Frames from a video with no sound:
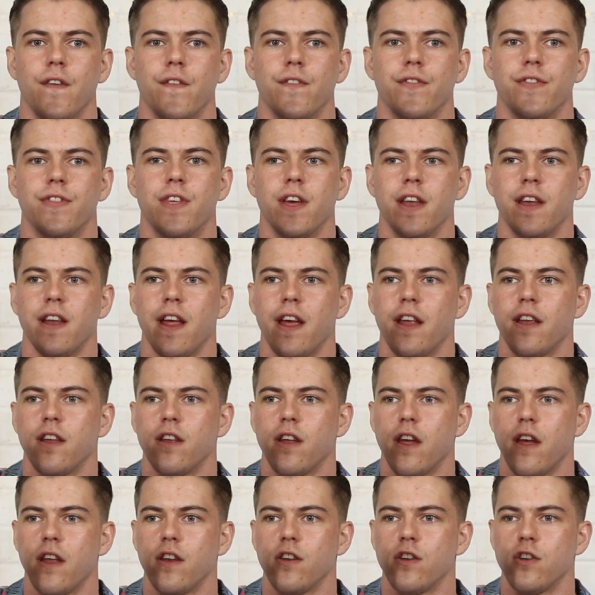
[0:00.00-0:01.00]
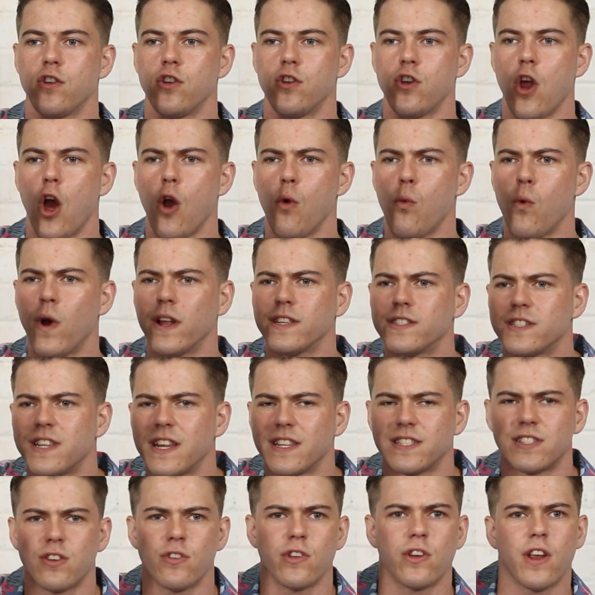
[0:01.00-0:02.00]
that no one's
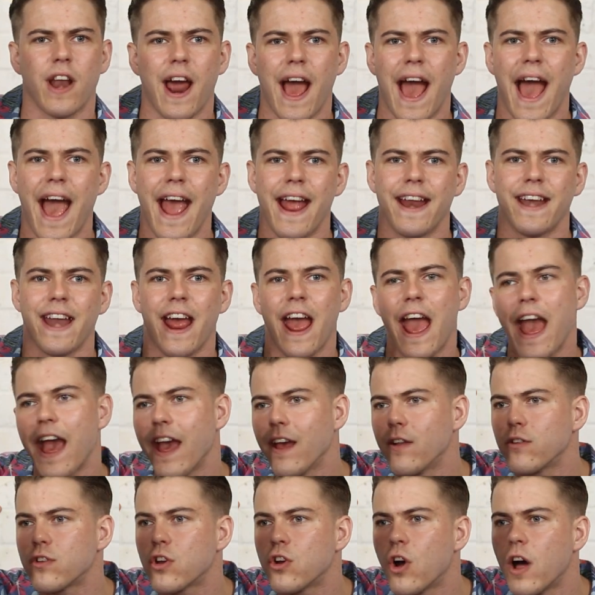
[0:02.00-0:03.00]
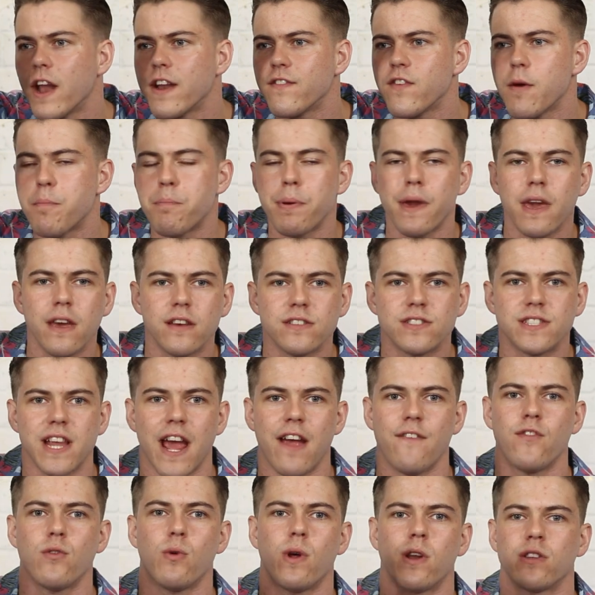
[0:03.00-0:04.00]
necessarily going to hate, and it kind of appeals to
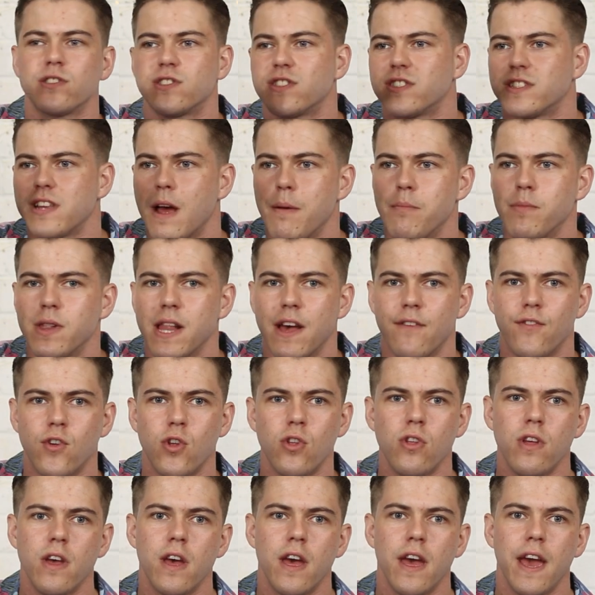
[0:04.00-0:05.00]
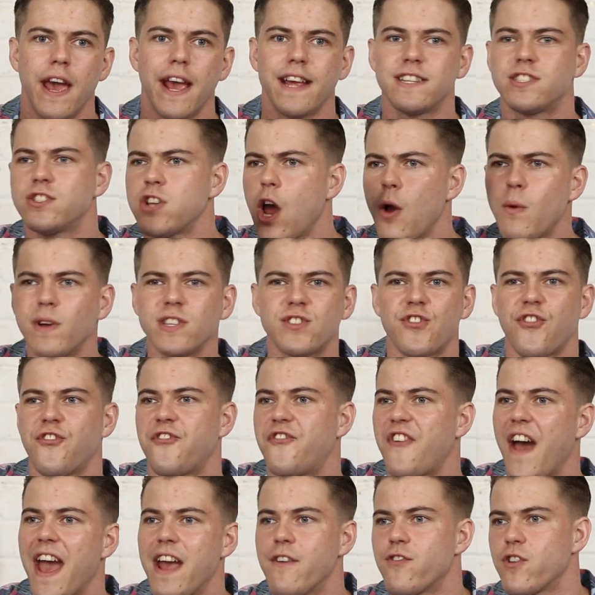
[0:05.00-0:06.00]
everyone on some level. It's no one's
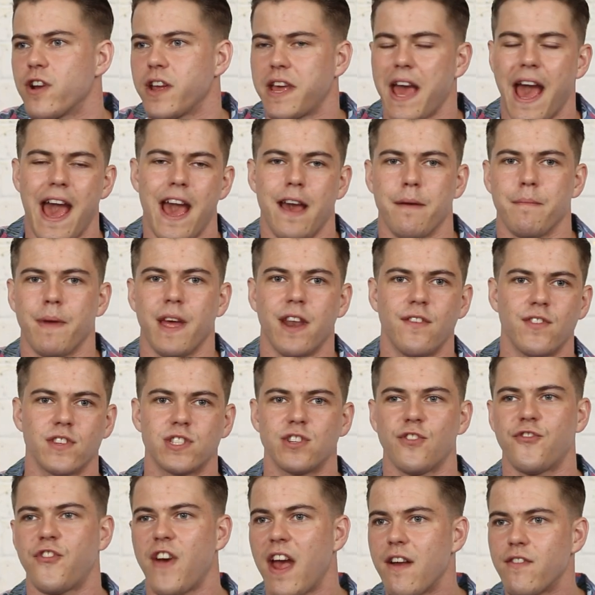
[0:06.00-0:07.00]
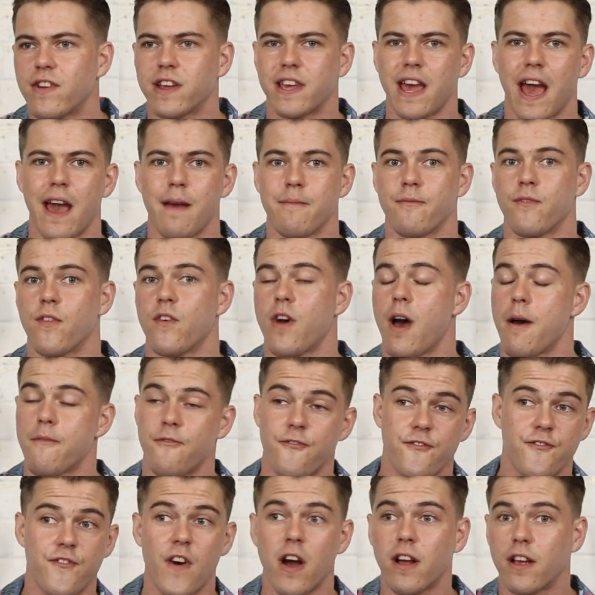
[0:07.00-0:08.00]
favorite game. And if it's your favorite game, I
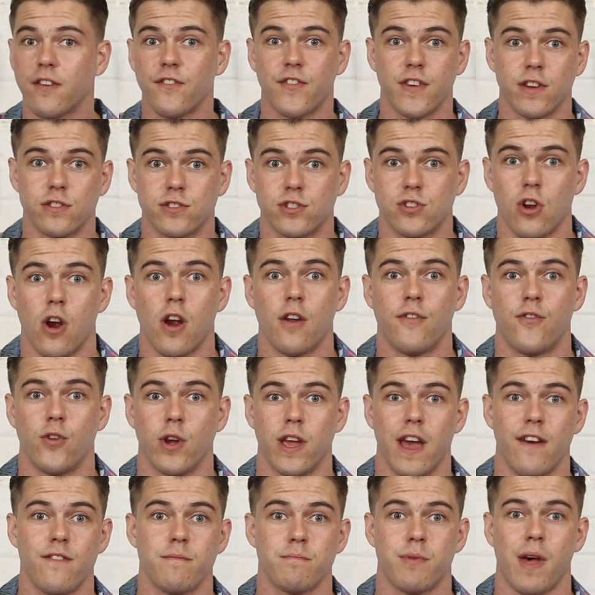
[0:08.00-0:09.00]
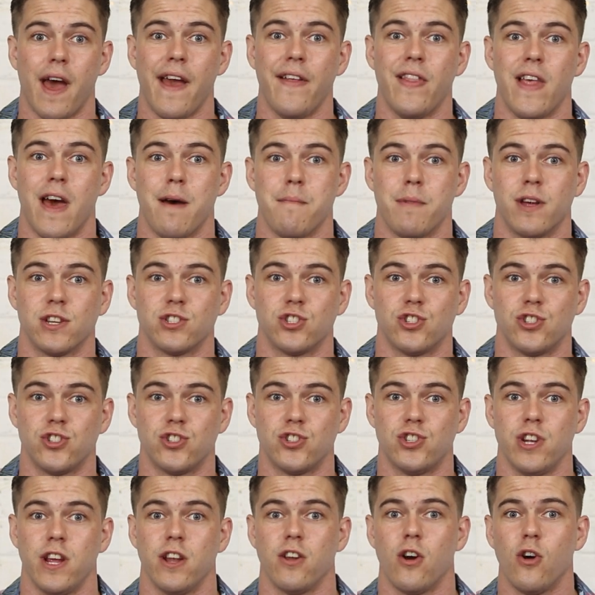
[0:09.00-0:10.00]
fucking feel sorry for you. You haven't played that much
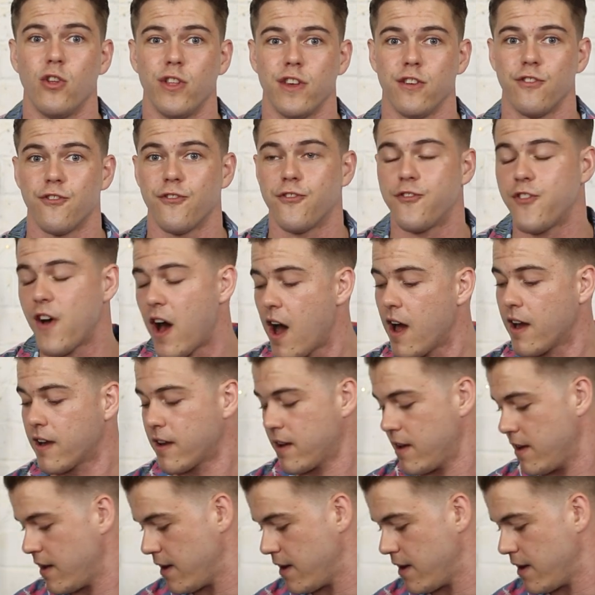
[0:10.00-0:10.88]
shit. Holy fuck.